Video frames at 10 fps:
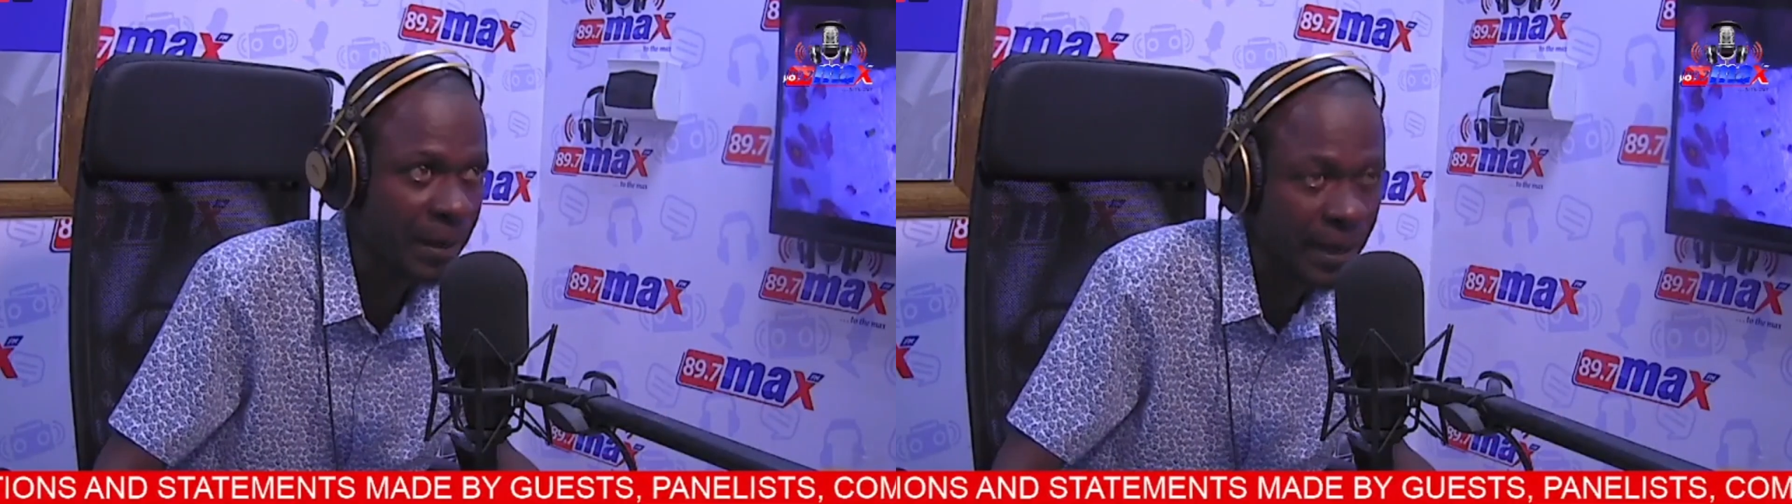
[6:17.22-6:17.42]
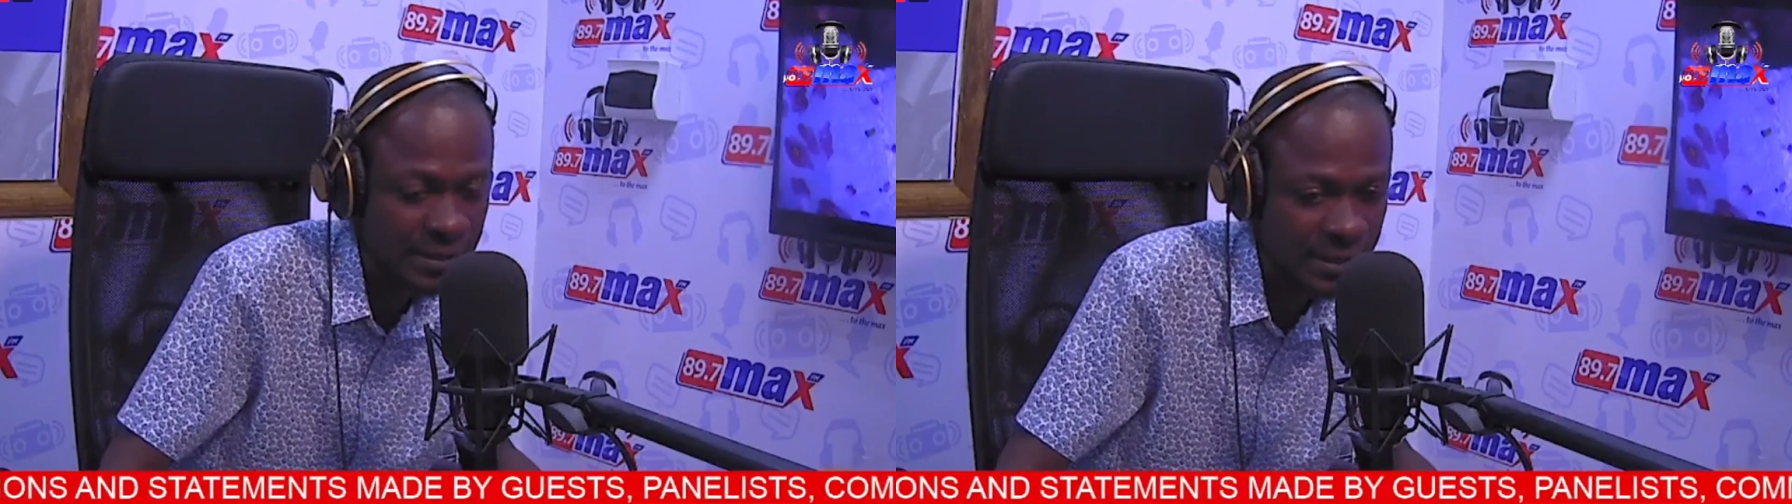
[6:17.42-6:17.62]

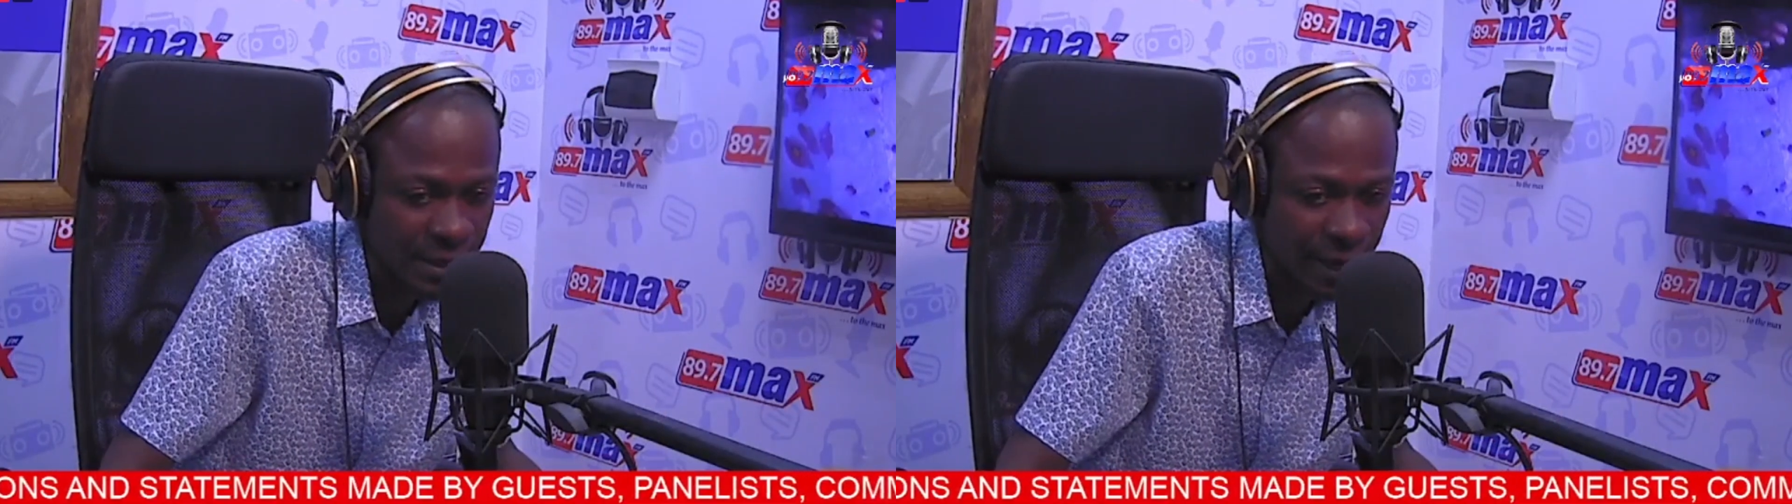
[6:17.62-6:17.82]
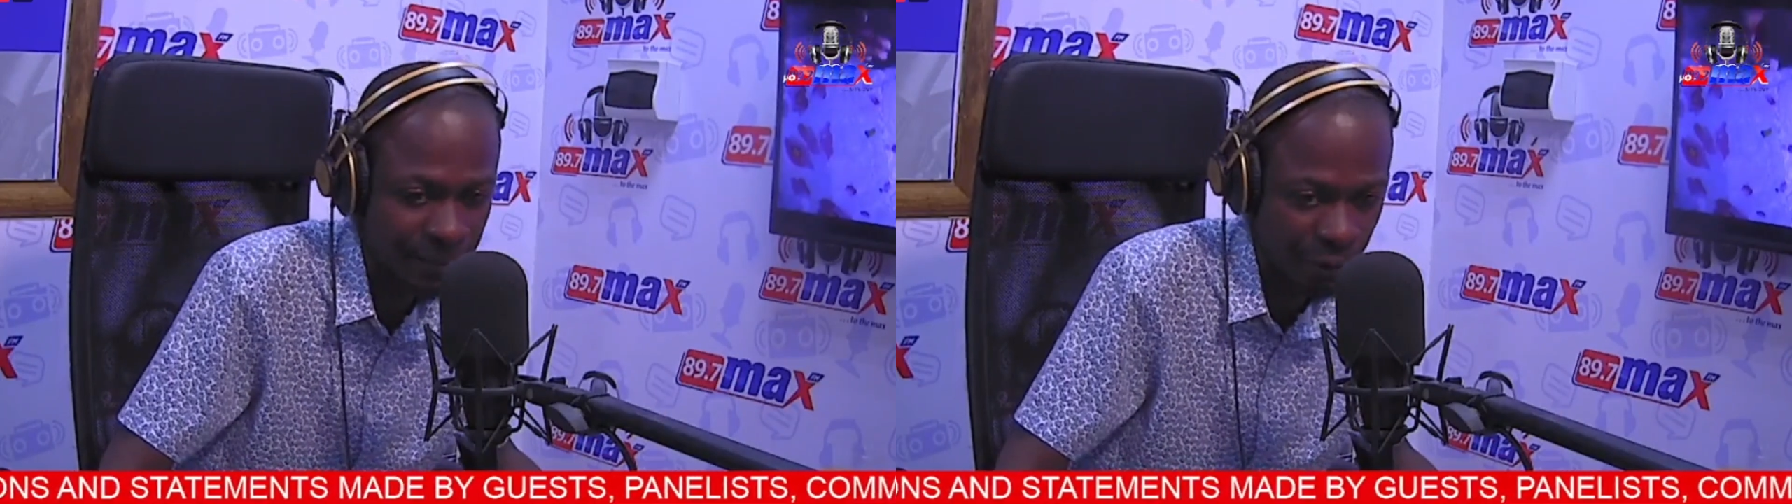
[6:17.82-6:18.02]

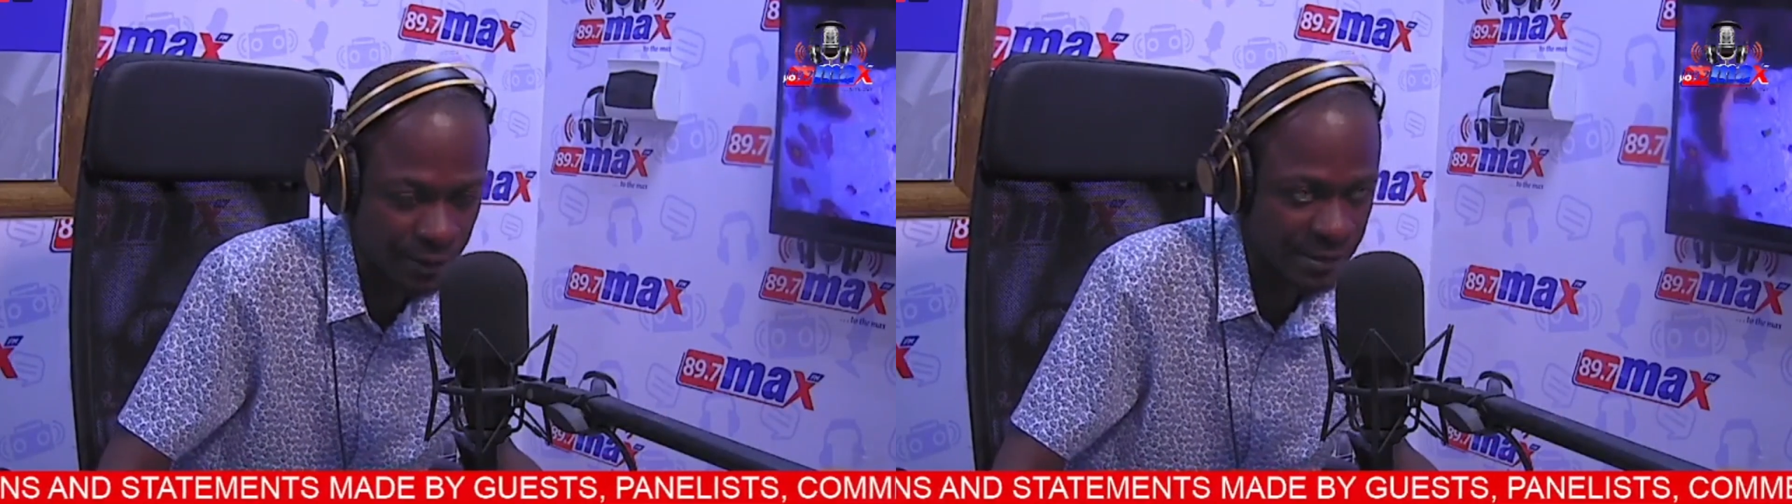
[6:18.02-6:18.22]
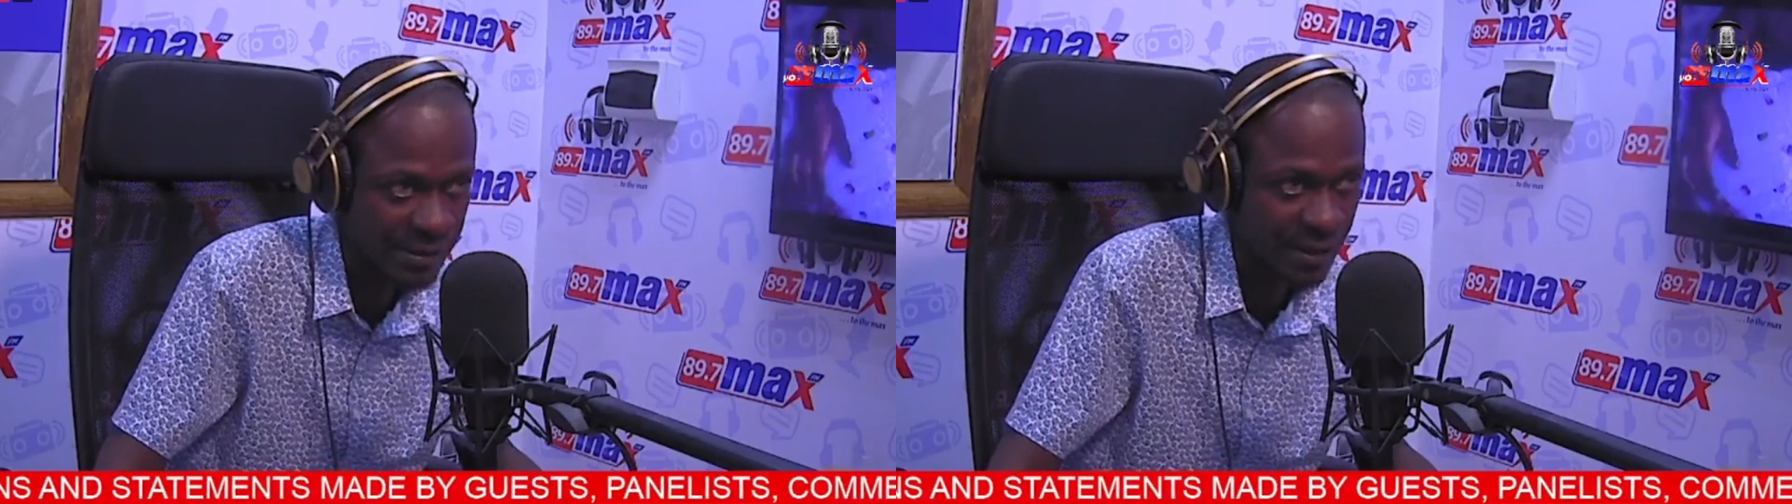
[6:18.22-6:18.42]

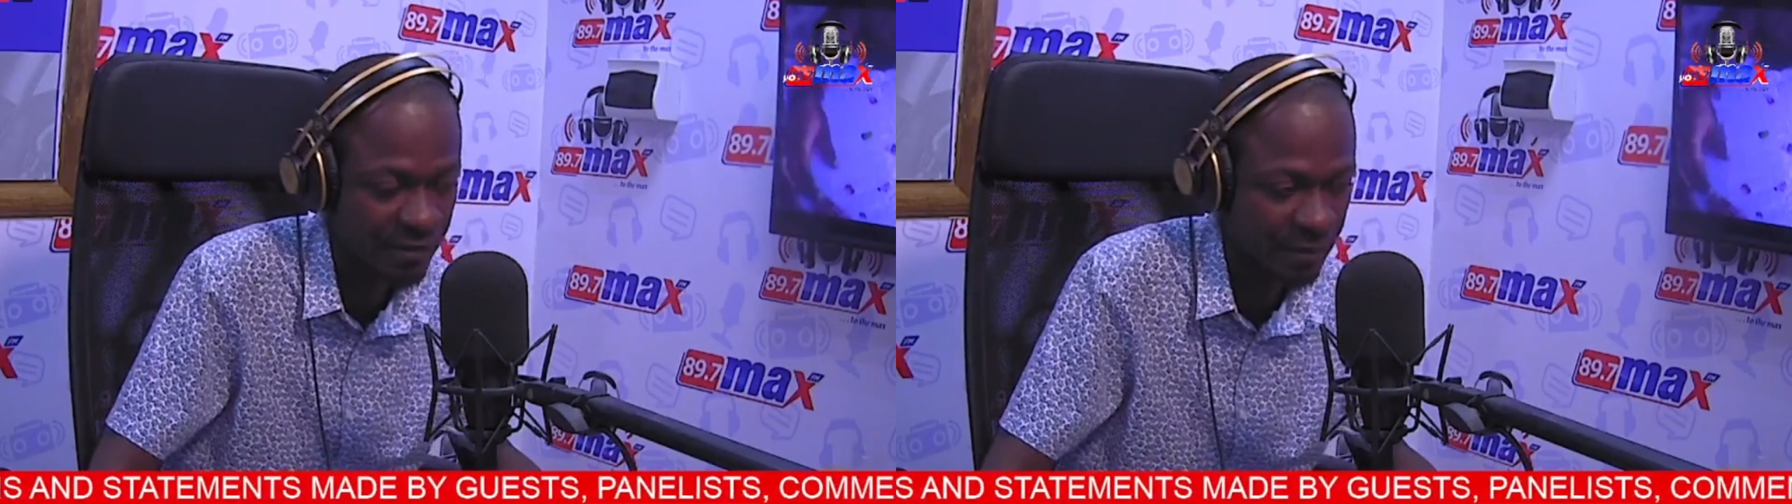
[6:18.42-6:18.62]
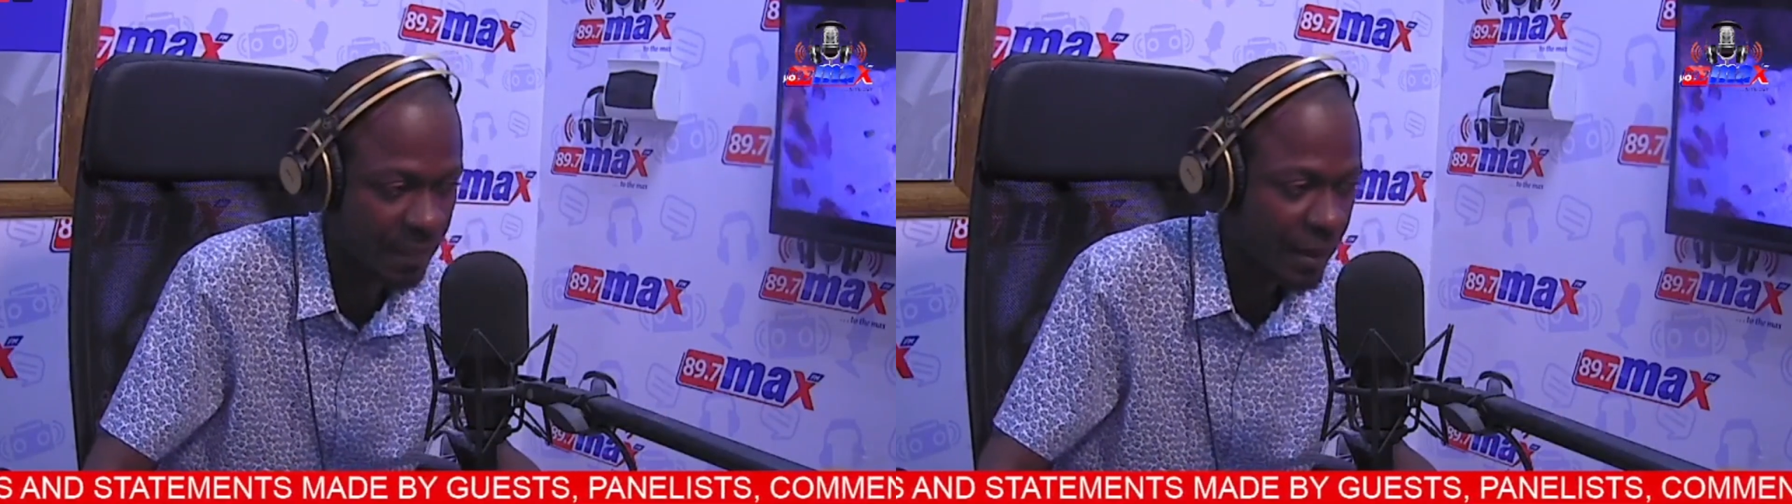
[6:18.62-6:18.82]

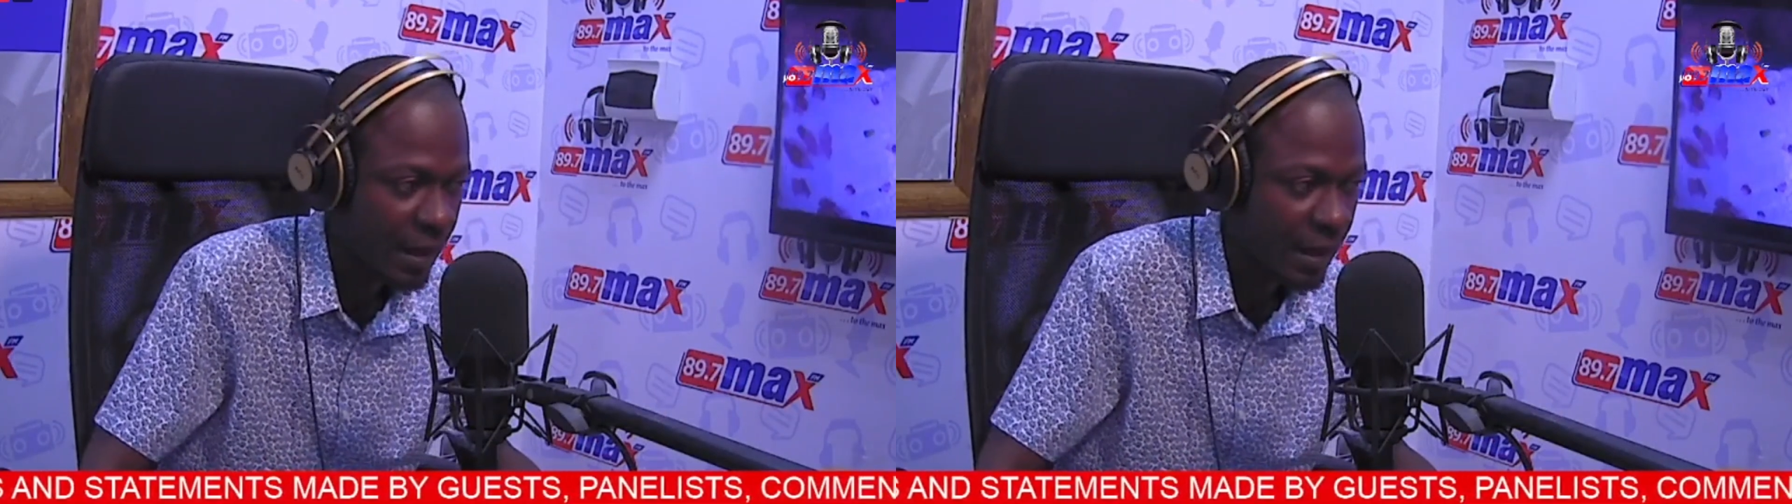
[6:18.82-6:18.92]
89.7.